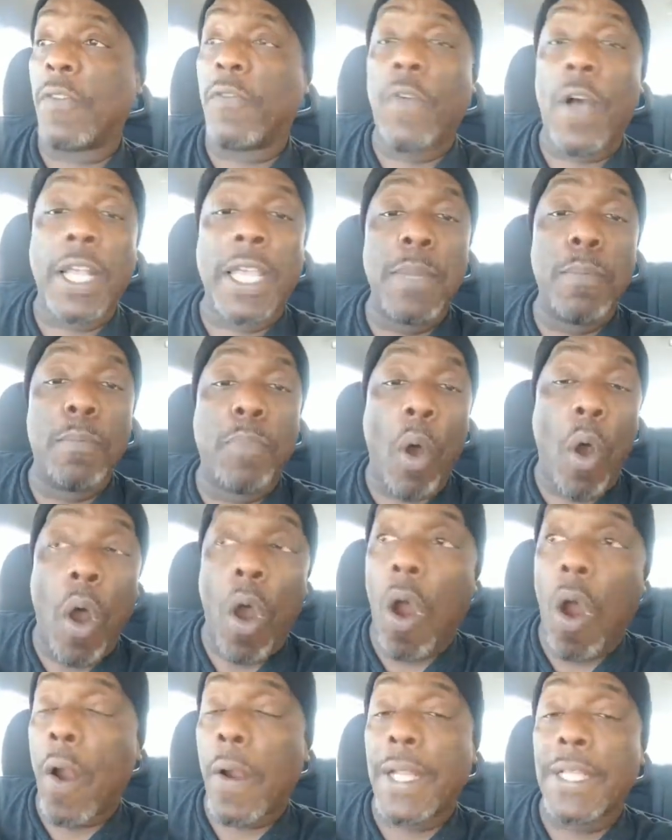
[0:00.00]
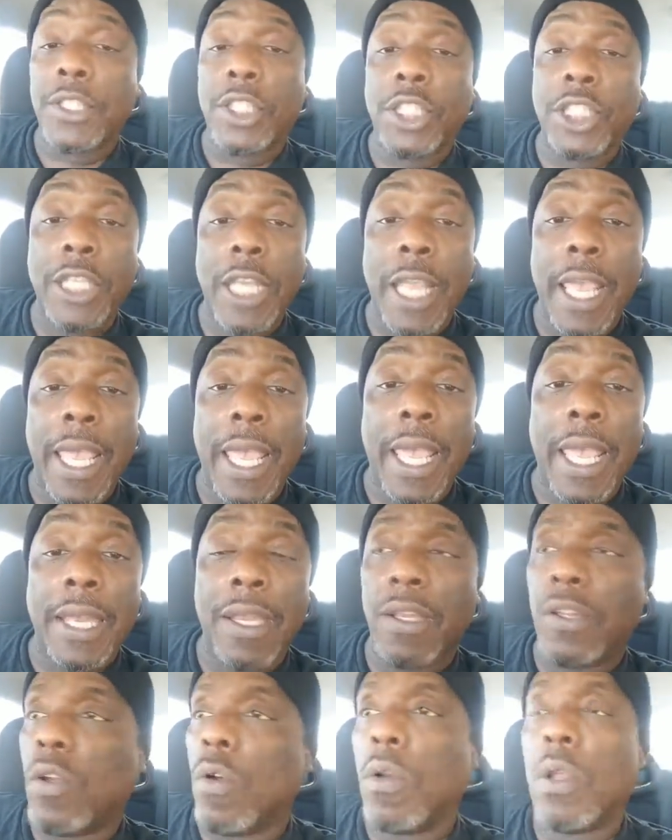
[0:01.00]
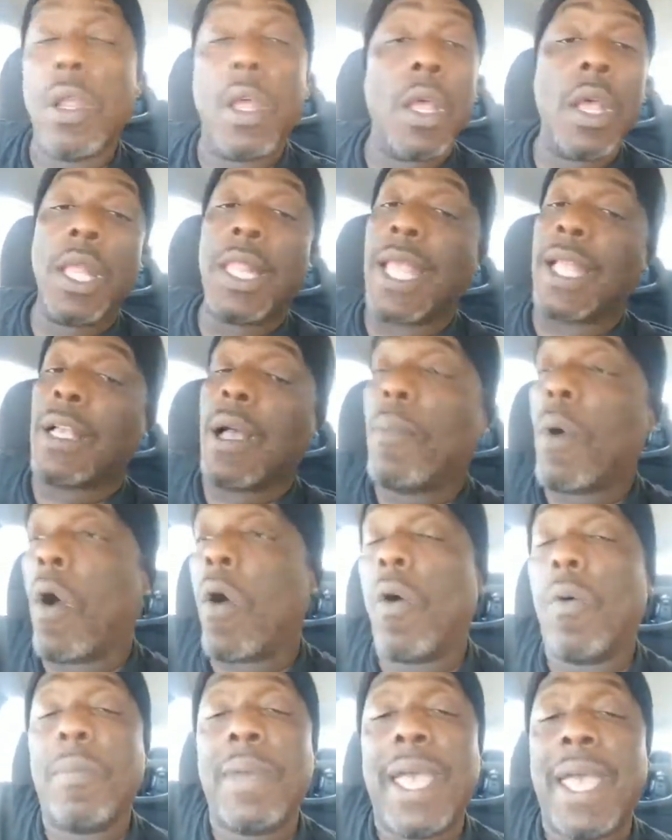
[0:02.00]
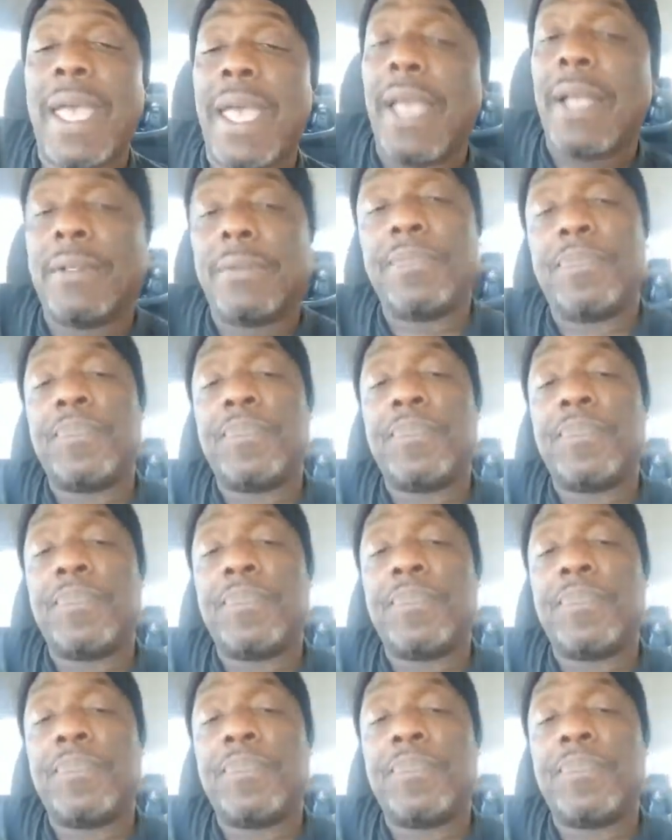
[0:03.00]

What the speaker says: fucking bar and shit and do like, come on, man.